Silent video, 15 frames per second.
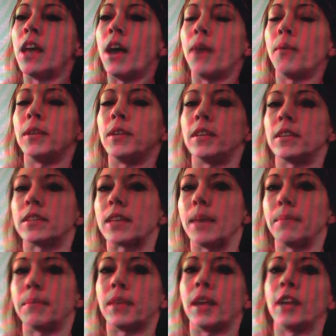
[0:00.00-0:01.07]
and we did the
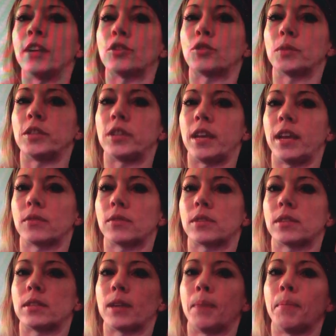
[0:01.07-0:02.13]
same thing, switch hands with
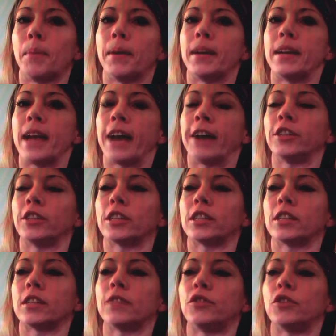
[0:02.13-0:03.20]
the dumbbell, but now you're going
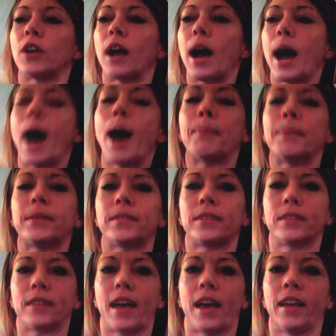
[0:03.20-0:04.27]
to lift your
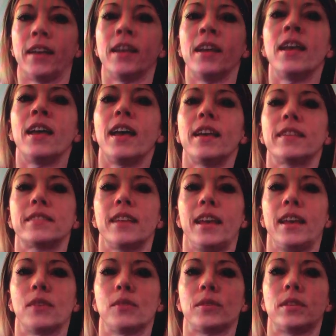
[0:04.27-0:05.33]
opposite leg as the
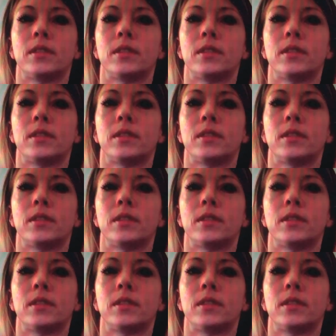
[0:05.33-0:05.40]
hand with the